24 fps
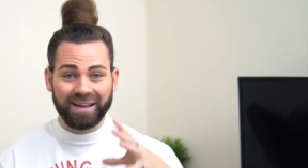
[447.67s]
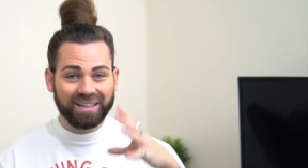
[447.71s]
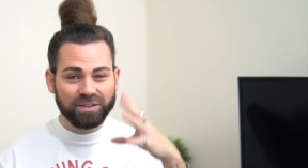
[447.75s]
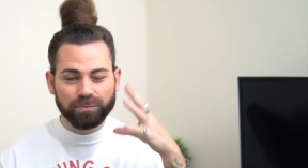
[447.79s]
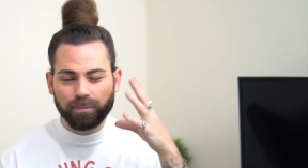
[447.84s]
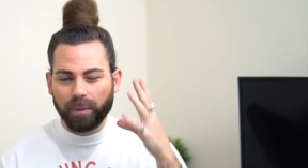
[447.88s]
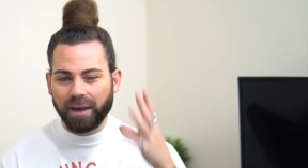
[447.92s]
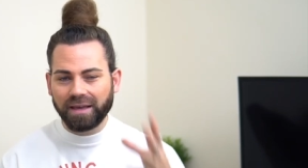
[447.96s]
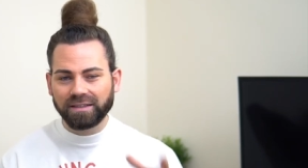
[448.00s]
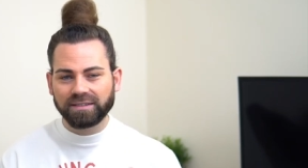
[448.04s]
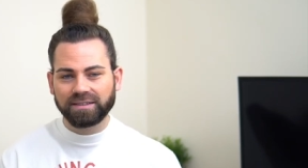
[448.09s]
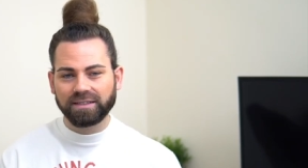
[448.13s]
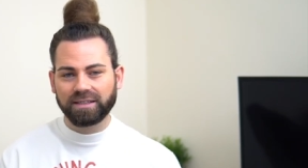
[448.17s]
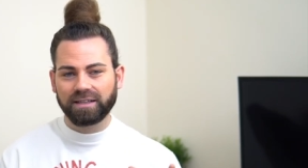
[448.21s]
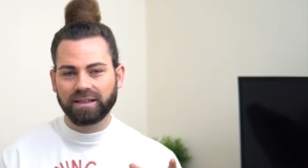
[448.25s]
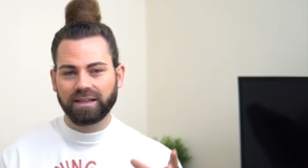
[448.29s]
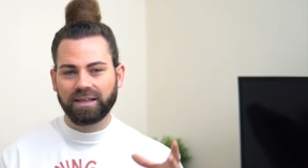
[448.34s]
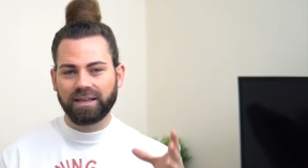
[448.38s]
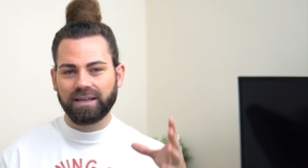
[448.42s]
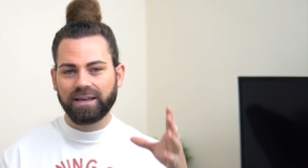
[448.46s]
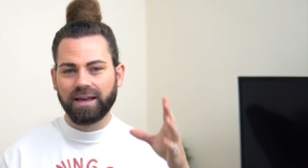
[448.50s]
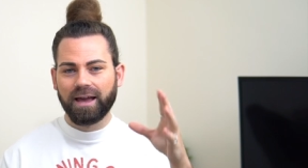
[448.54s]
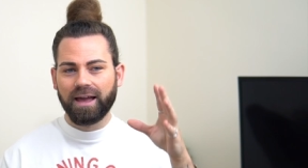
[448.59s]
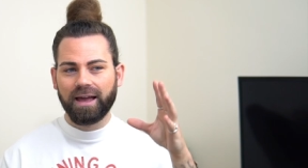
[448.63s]
It's
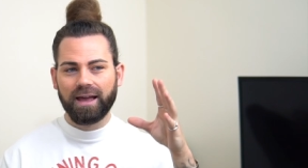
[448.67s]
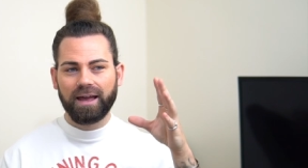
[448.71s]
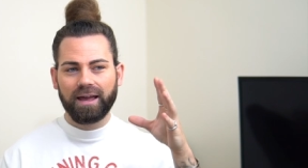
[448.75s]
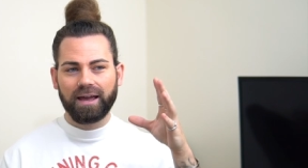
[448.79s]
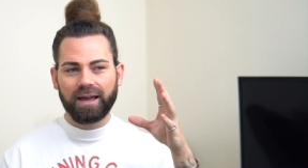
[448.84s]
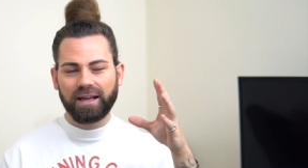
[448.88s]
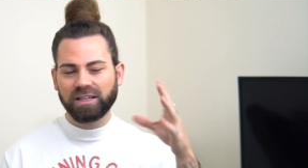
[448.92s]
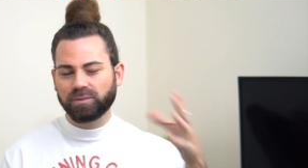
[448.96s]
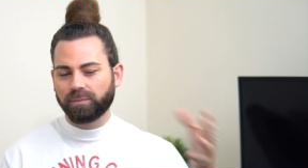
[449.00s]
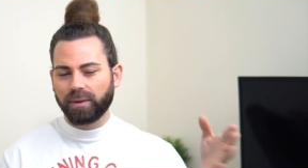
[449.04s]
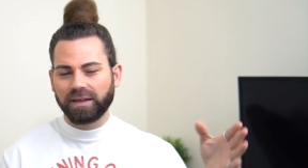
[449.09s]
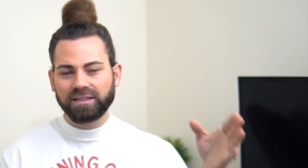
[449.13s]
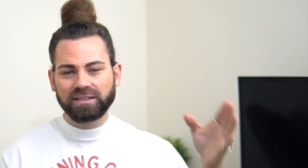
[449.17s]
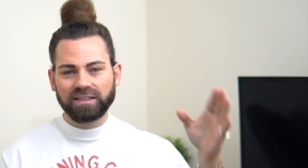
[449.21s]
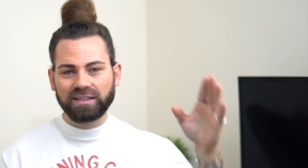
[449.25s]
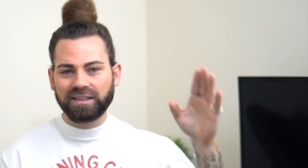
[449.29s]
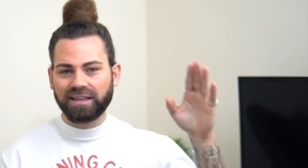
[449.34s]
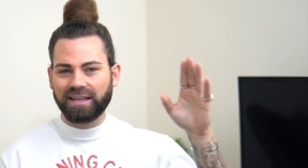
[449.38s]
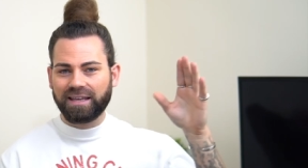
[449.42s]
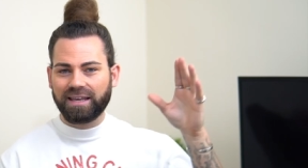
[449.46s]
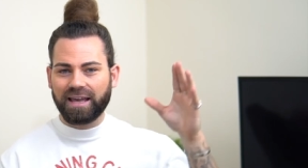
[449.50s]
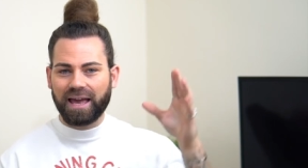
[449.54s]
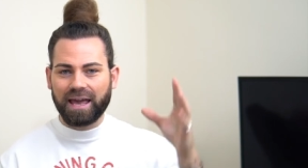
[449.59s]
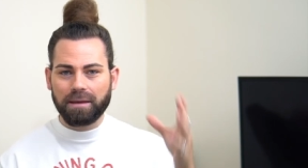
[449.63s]
basically it's
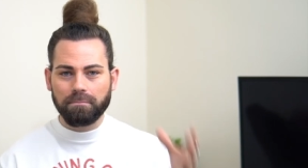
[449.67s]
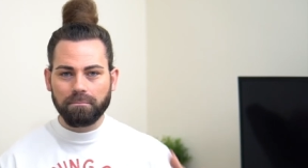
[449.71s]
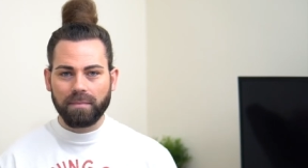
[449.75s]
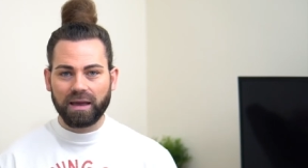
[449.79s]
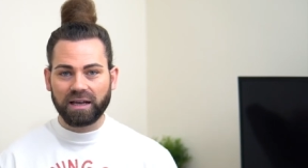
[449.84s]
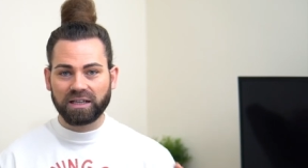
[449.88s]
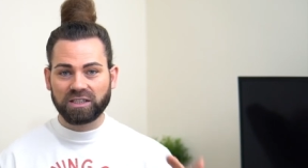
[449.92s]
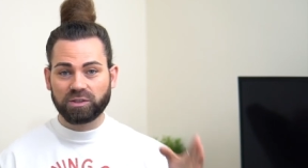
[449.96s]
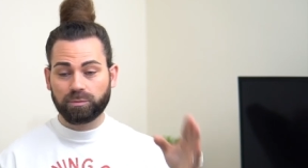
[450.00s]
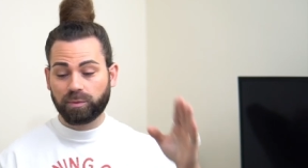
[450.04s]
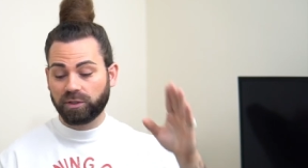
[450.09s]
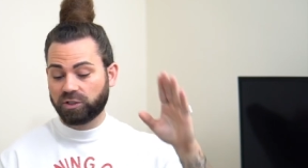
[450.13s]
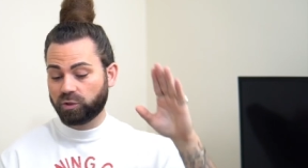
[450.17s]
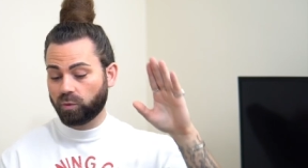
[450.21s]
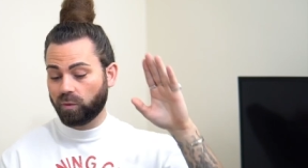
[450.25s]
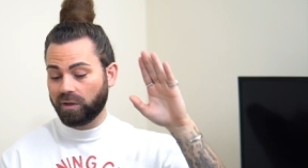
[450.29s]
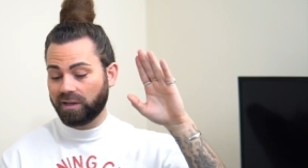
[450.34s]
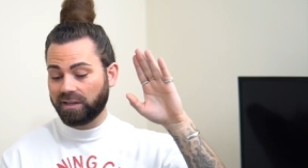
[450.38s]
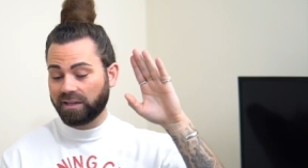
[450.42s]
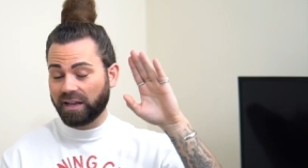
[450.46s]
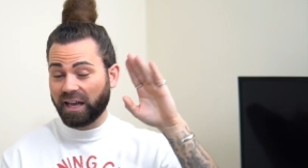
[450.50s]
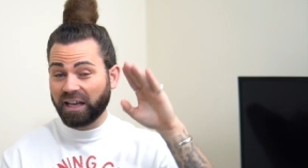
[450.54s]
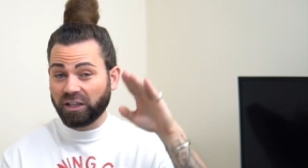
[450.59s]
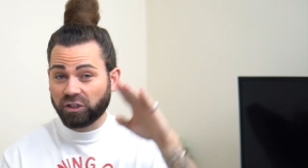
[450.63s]
basically a mix
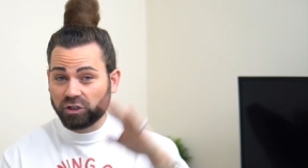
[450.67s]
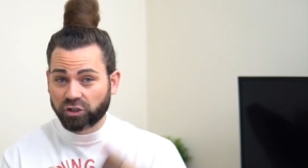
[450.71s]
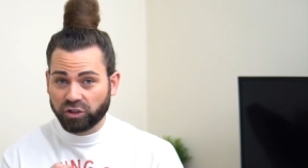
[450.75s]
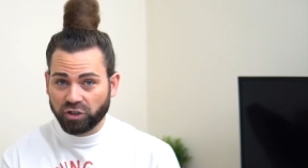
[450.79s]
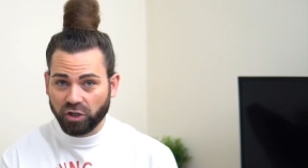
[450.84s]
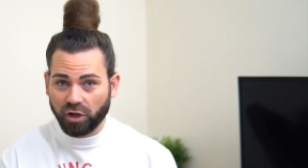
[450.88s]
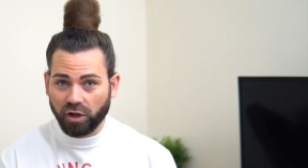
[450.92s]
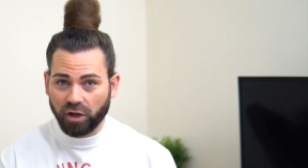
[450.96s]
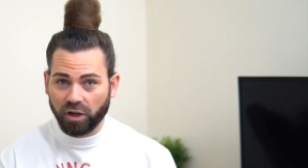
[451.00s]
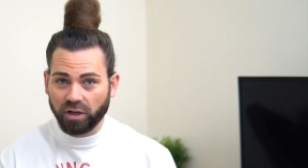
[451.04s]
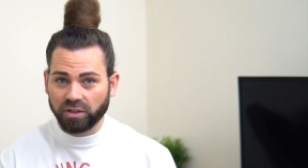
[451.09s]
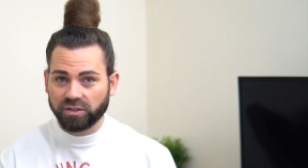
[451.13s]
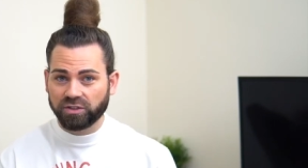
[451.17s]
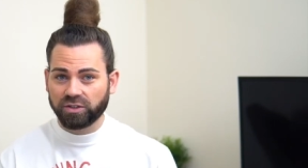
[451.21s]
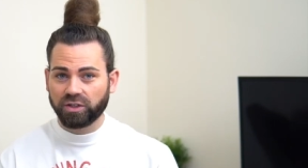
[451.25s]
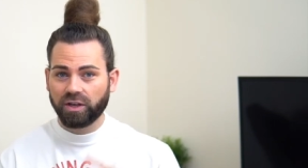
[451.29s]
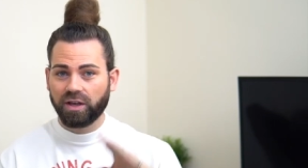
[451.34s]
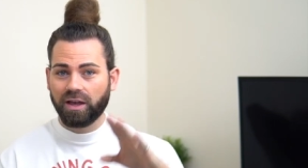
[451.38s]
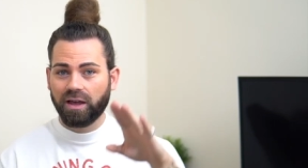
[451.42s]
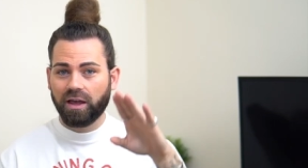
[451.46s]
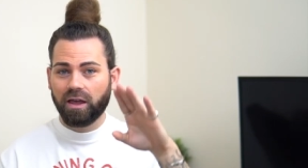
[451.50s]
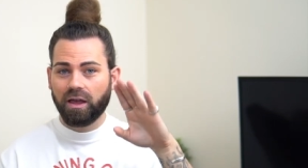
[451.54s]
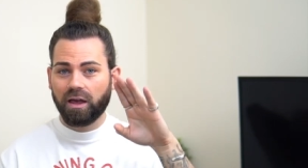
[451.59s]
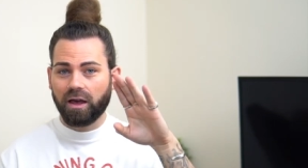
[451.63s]
between a shirt
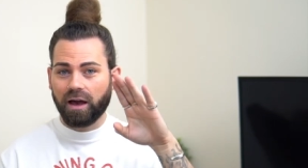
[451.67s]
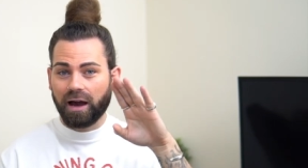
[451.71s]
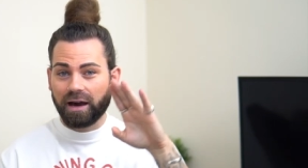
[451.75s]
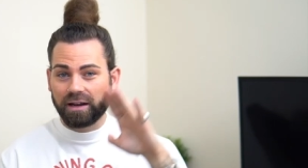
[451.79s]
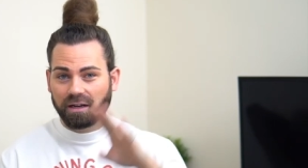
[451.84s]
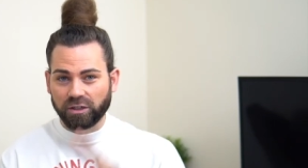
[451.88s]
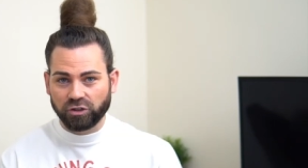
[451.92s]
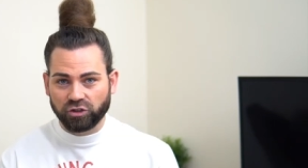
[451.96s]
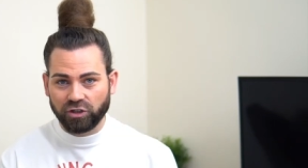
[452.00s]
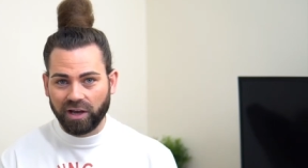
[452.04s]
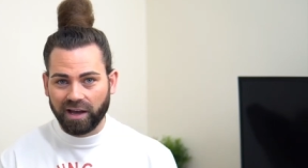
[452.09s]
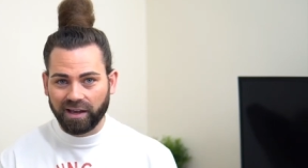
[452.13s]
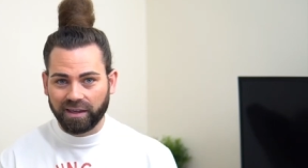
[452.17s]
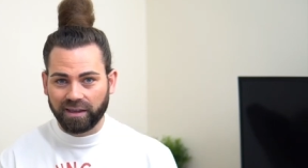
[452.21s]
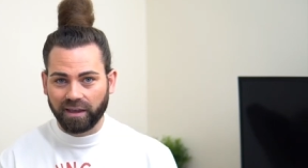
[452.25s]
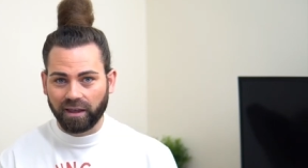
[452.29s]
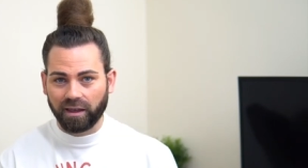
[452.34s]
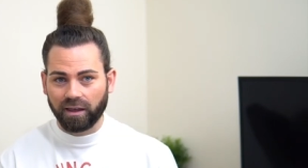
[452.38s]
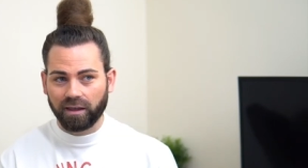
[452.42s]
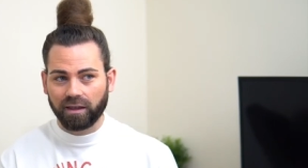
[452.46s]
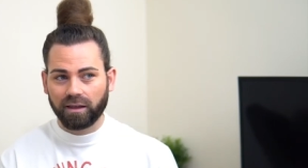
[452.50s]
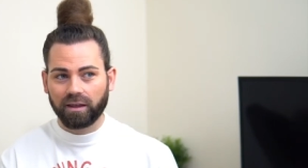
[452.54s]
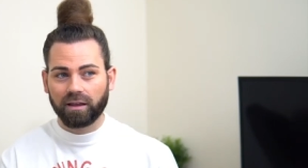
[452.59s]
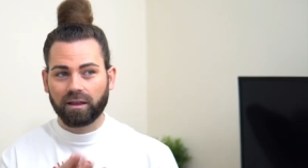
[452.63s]
and a
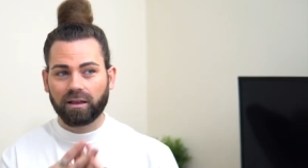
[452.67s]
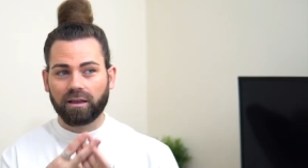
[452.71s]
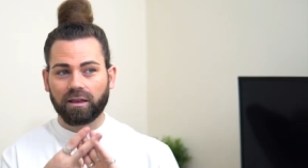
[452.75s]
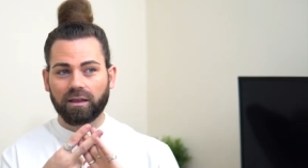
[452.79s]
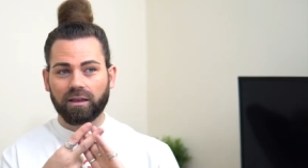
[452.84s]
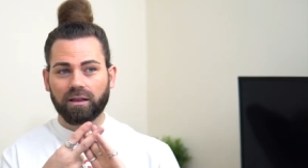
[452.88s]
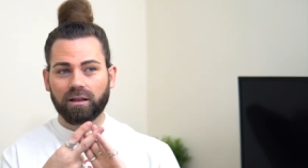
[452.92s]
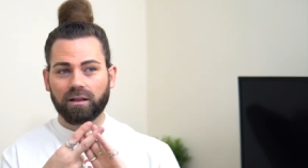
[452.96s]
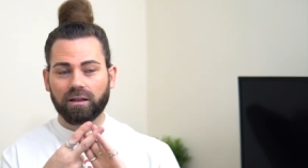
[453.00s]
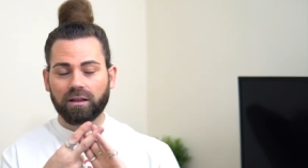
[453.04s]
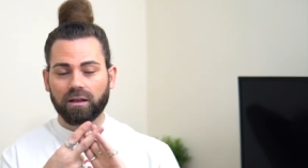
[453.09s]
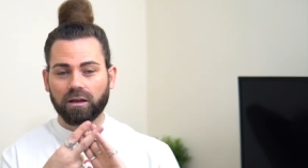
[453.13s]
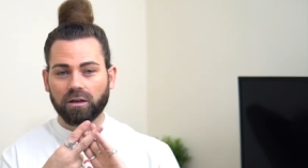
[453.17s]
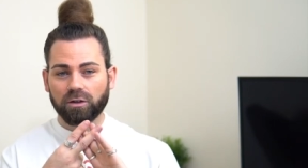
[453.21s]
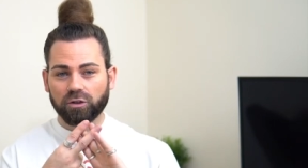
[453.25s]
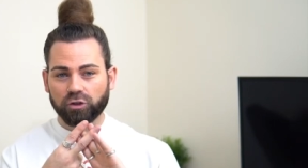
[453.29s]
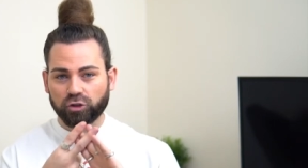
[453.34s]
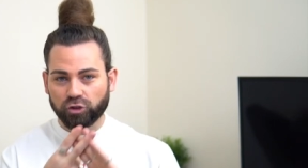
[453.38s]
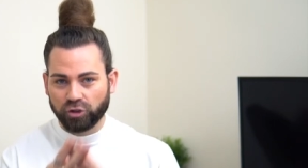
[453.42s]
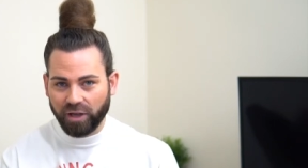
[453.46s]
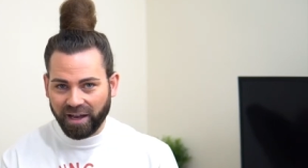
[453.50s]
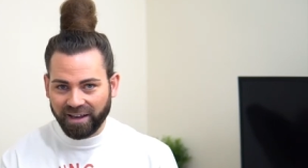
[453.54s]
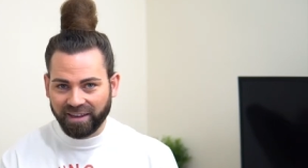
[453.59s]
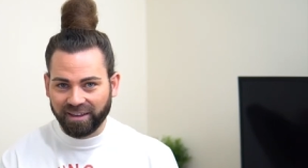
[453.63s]
jacket.
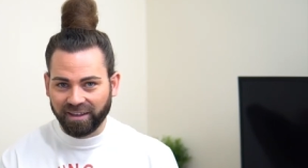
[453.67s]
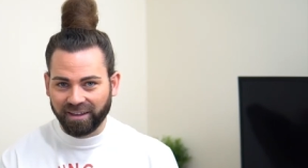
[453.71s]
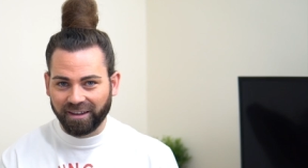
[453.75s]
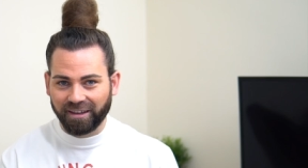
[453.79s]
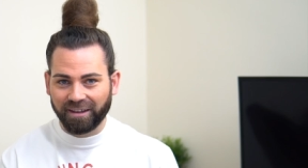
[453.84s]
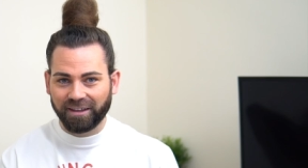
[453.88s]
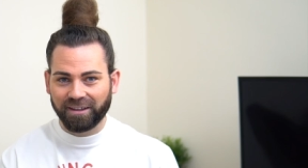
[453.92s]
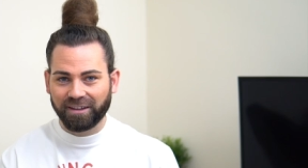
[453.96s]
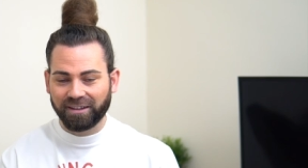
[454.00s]
Shacket.